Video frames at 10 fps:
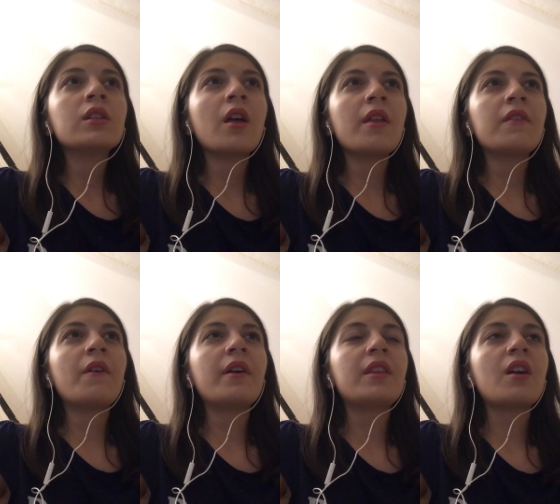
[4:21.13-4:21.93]
So it was
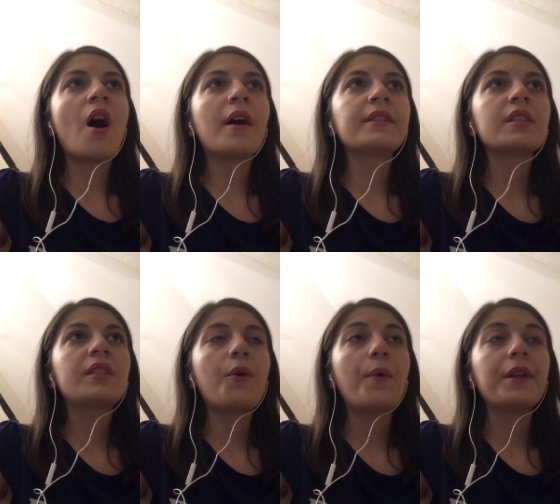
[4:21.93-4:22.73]
really hard to
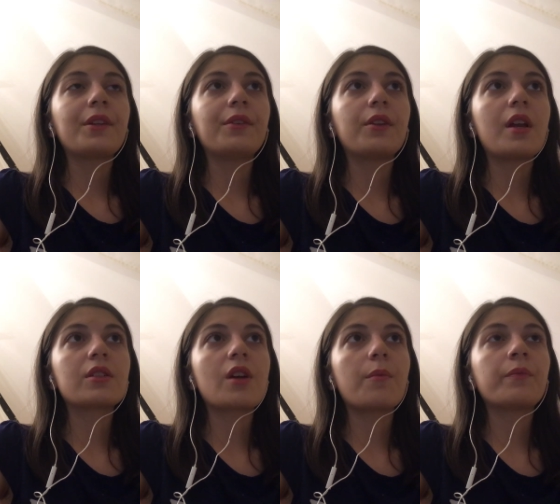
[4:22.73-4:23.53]
stay awake in the
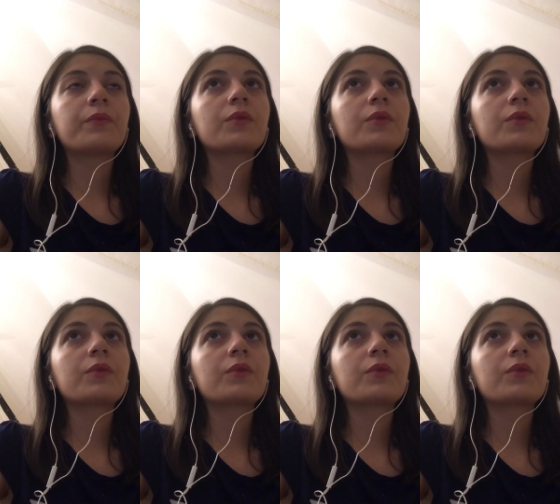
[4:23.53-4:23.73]
daytime.